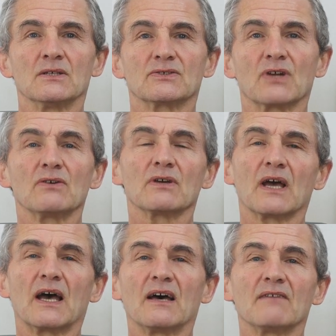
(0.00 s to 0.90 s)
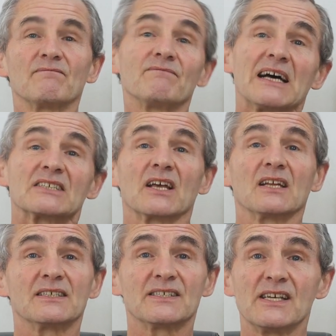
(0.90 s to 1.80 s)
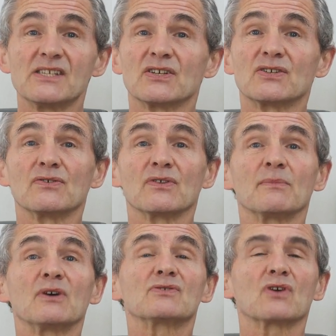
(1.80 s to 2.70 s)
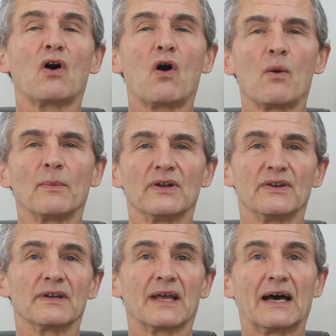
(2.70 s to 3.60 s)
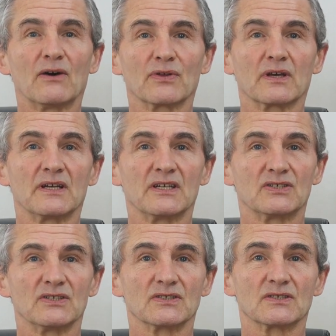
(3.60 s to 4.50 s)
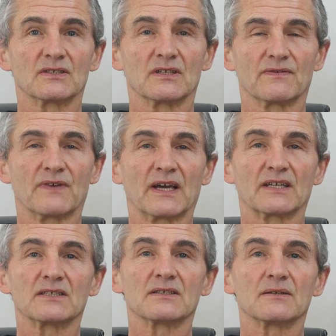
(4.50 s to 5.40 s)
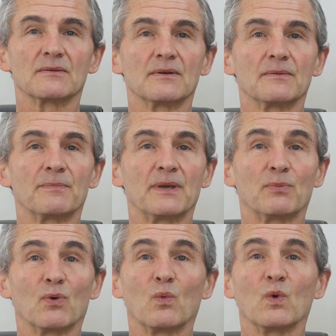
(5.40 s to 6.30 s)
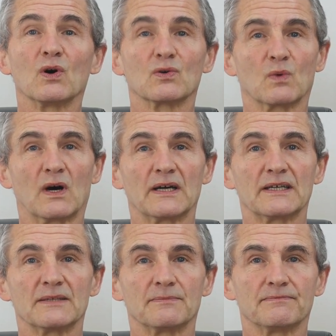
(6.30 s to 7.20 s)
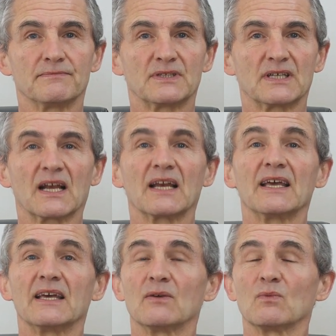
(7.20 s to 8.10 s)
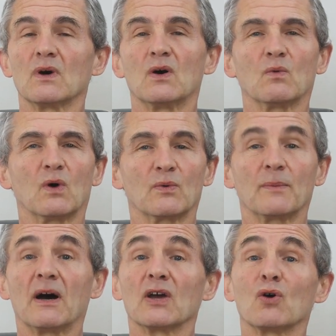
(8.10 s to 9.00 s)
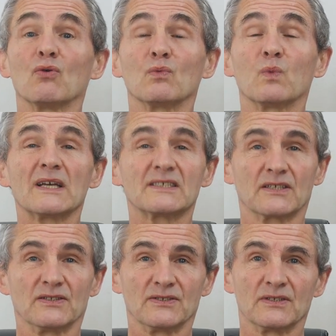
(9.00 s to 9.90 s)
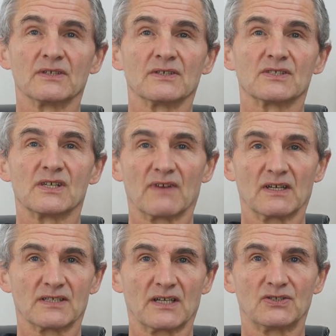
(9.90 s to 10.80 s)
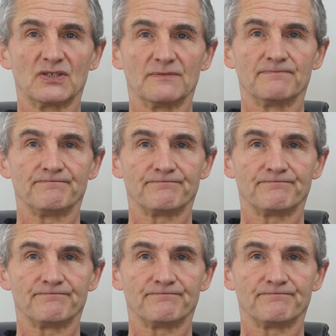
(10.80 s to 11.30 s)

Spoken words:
Stroke and vascular disease are two of the most common health conditions that affect people worldwide, particularly in what we might call Western civilization.